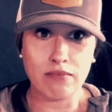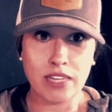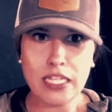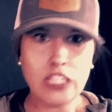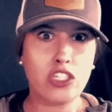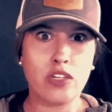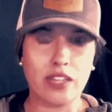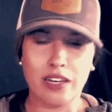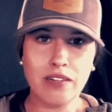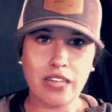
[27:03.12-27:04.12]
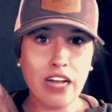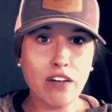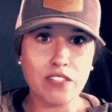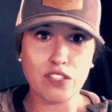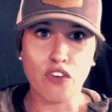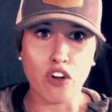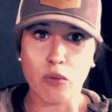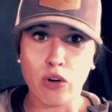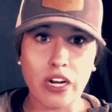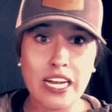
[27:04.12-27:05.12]
I don't care if it's 4 or
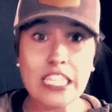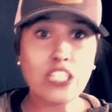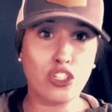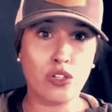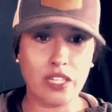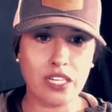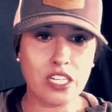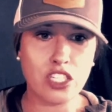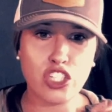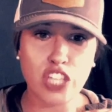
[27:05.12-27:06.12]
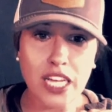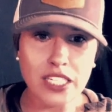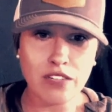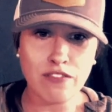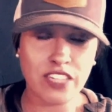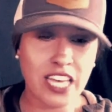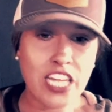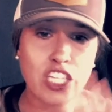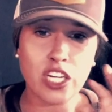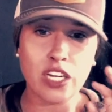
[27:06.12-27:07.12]
more, any shooting is
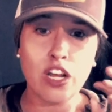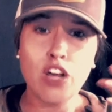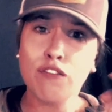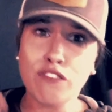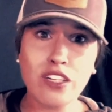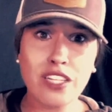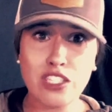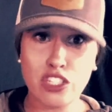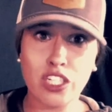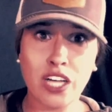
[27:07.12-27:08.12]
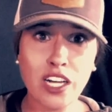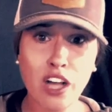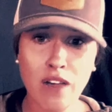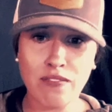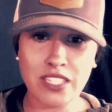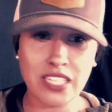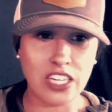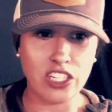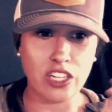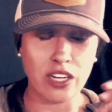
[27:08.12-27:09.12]
justification for list or gun
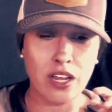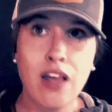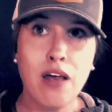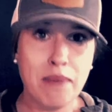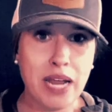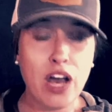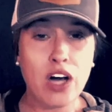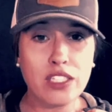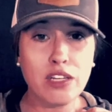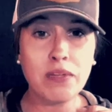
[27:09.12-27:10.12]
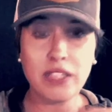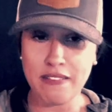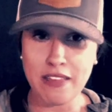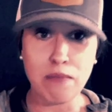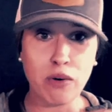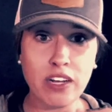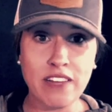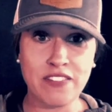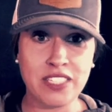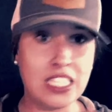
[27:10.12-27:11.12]
confiscation. But I also believe that more
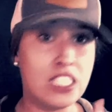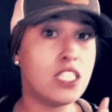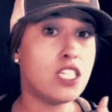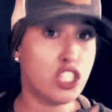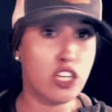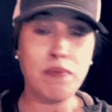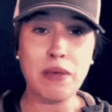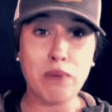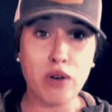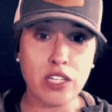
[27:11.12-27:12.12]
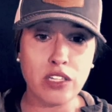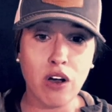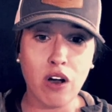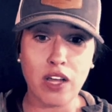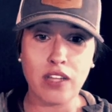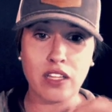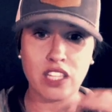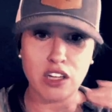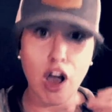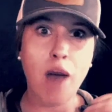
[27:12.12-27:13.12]
emphasis should be put on the
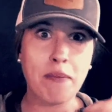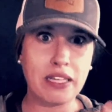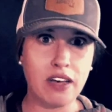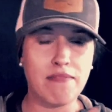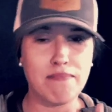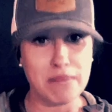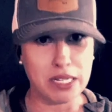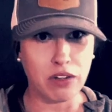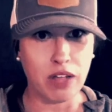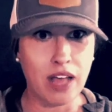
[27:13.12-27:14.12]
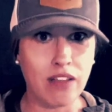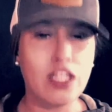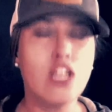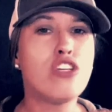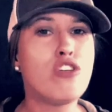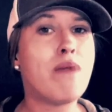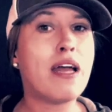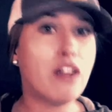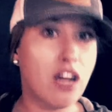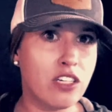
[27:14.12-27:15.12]
topic of mental health to
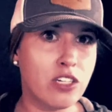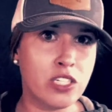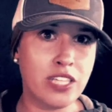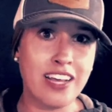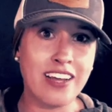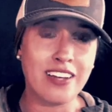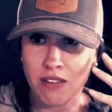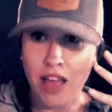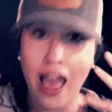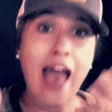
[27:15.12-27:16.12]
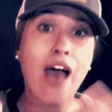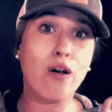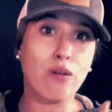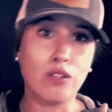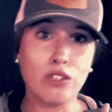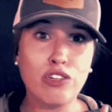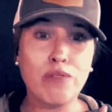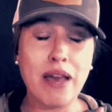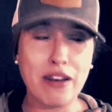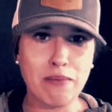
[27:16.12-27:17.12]
better understand how to
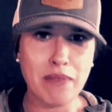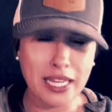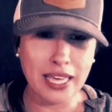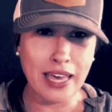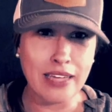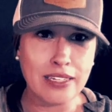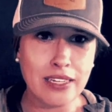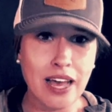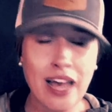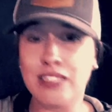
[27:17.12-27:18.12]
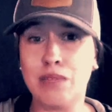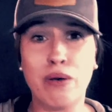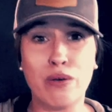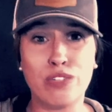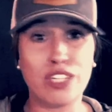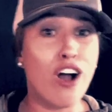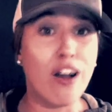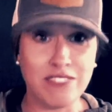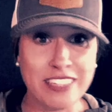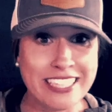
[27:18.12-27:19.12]
better mitigate as opposed to
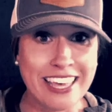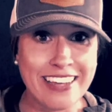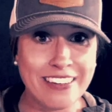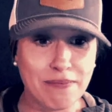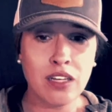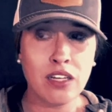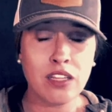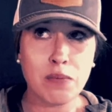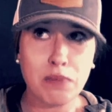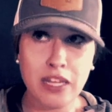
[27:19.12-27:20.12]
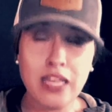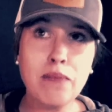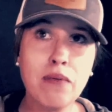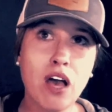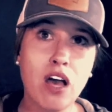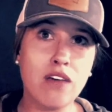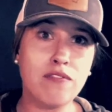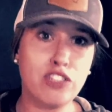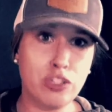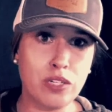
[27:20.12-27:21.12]
confiscate. The blame of
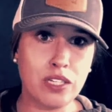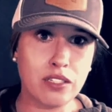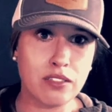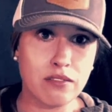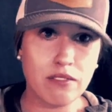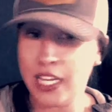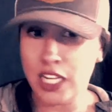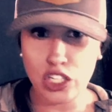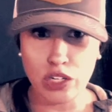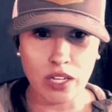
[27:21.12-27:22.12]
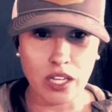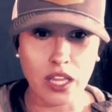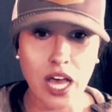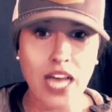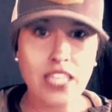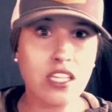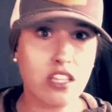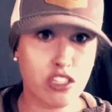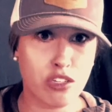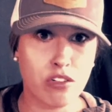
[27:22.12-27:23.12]
shootings, any shooting, lies in the
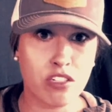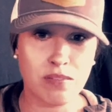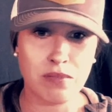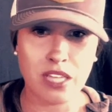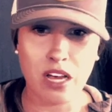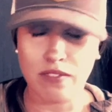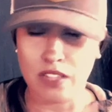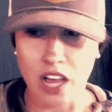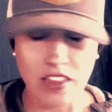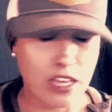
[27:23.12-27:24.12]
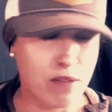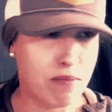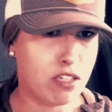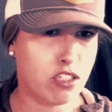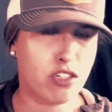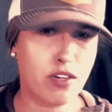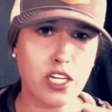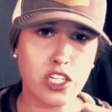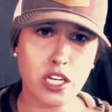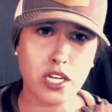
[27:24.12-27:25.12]
shooters themselves, not the
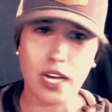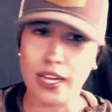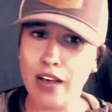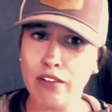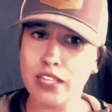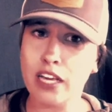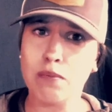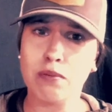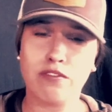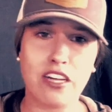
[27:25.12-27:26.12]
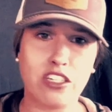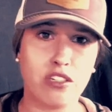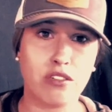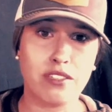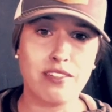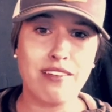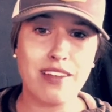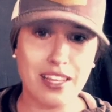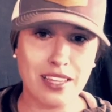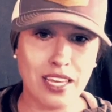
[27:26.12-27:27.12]
administration, not healthcare professionals,
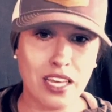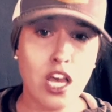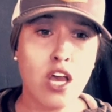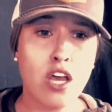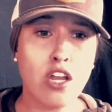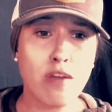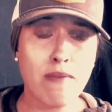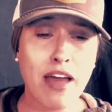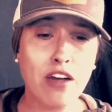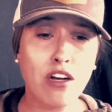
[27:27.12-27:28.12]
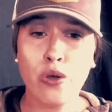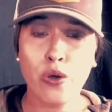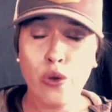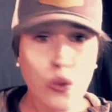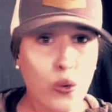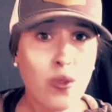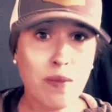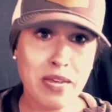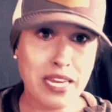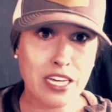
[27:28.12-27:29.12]
nothing. No matter who the
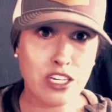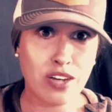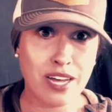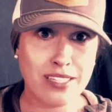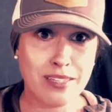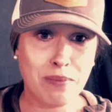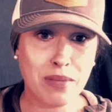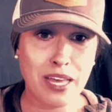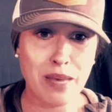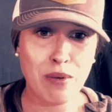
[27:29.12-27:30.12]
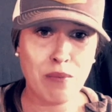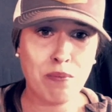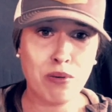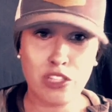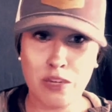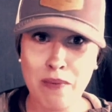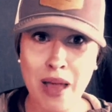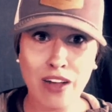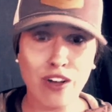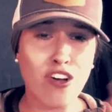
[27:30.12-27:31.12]
media tries to blame, push it
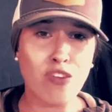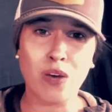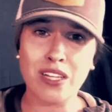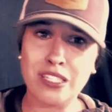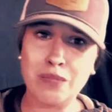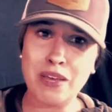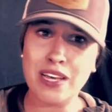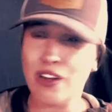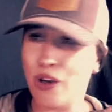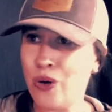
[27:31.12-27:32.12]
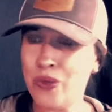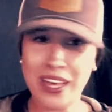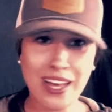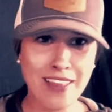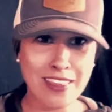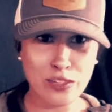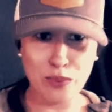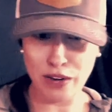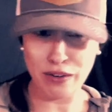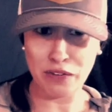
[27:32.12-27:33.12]
back on, what spin, they got this
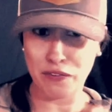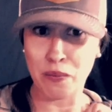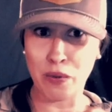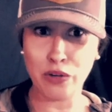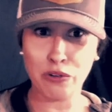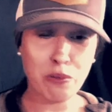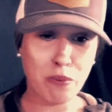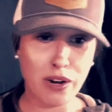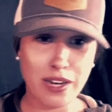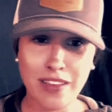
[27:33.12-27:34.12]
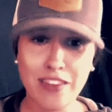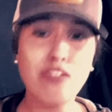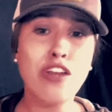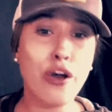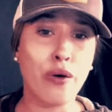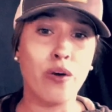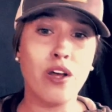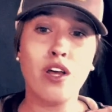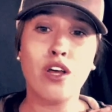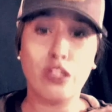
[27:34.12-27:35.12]
rhetoric from one group or another. No,
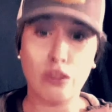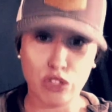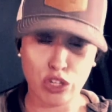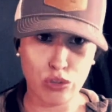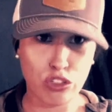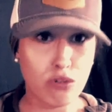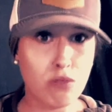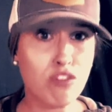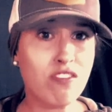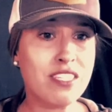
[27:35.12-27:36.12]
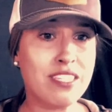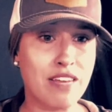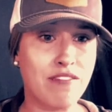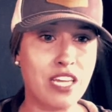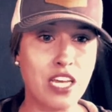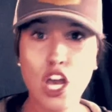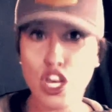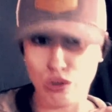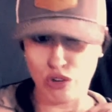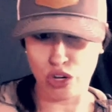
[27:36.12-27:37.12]
you chose to remove the safety,
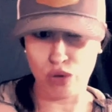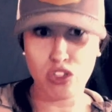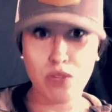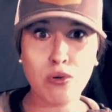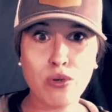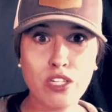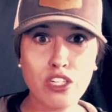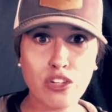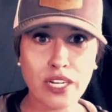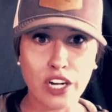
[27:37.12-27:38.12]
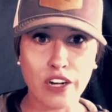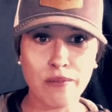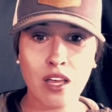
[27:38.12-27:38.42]
you chose to pull the trigger.